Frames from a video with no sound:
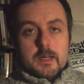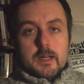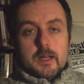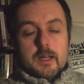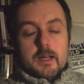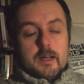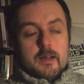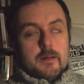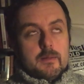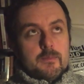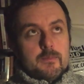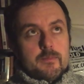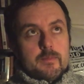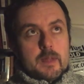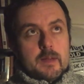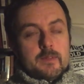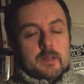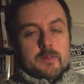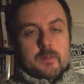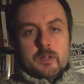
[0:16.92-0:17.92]
Um,
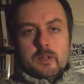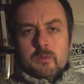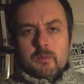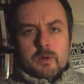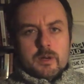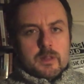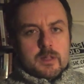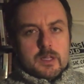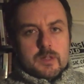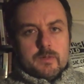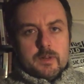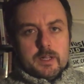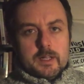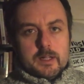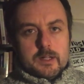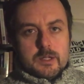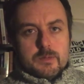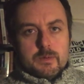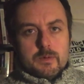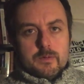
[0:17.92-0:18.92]
I've never done one of these
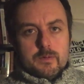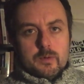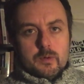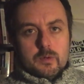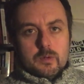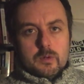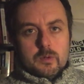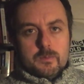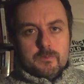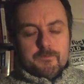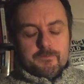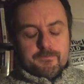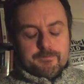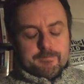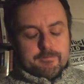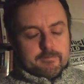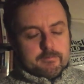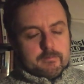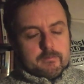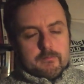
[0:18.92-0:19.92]
videos before.
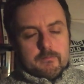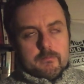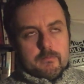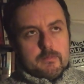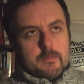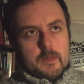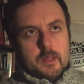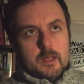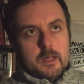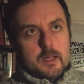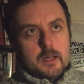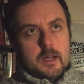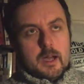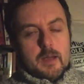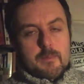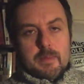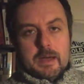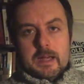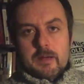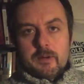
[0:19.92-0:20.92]
Uh,
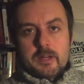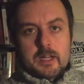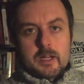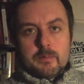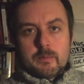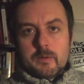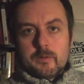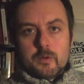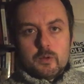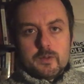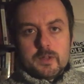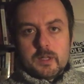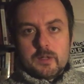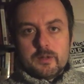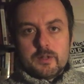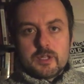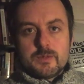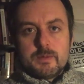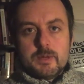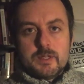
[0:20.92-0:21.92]
I bow down before the
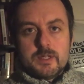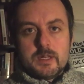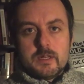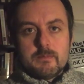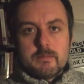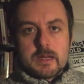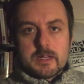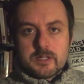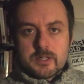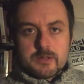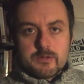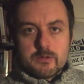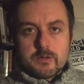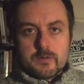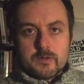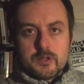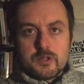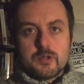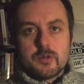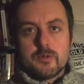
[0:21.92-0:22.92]
undisputed master
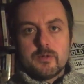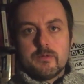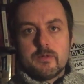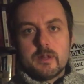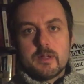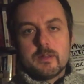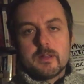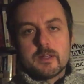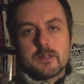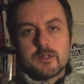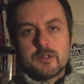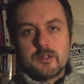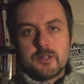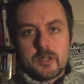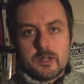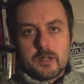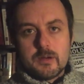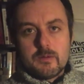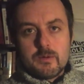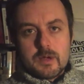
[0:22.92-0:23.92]
of the genre, that's
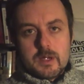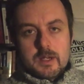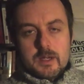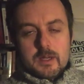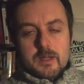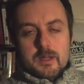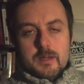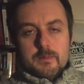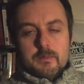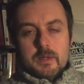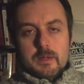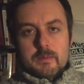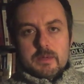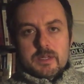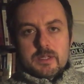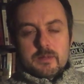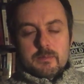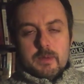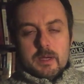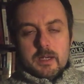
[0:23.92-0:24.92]
Joe, me,
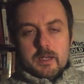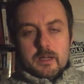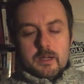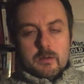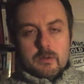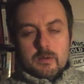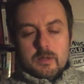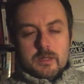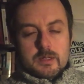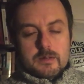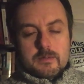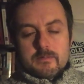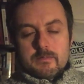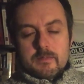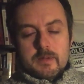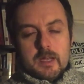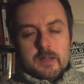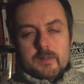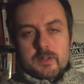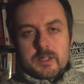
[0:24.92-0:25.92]
Mister Mayo.
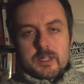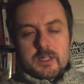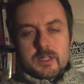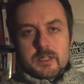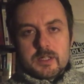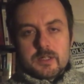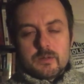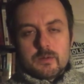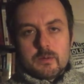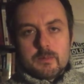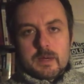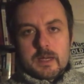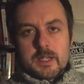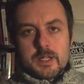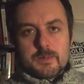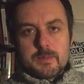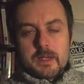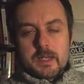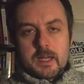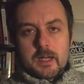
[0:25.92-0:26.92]
Never ceases to
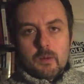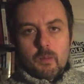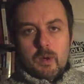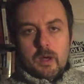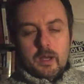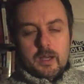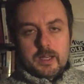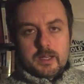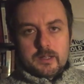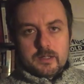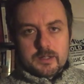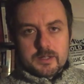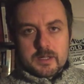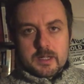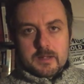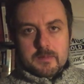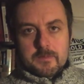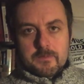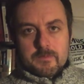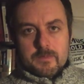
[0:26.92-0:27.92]
amaze me how well he does
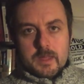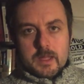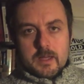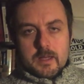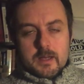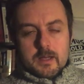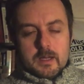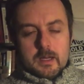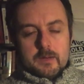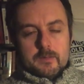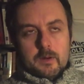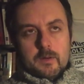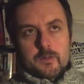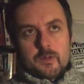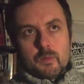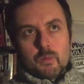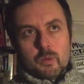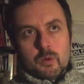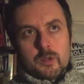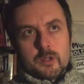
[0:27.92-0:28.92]
it. I've
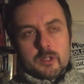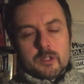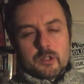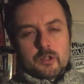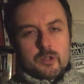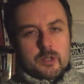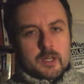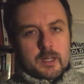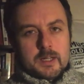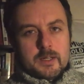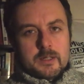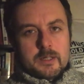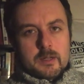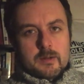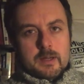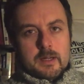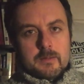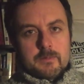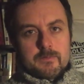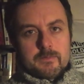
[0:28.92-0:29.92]
often wondered, could I do
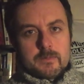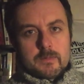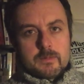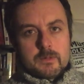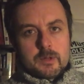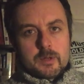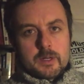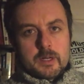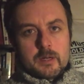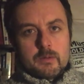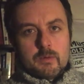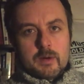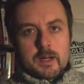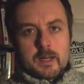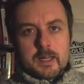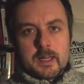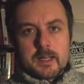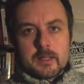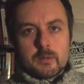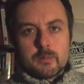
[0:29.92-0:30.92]
it? Could I
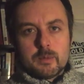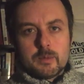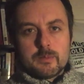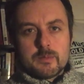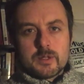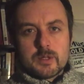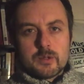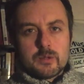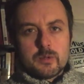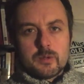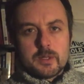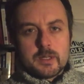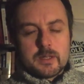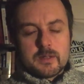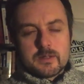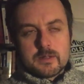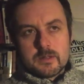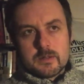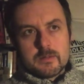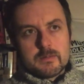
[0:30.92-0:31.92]
rank albums according
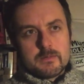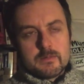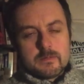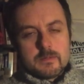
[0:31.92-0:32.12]
to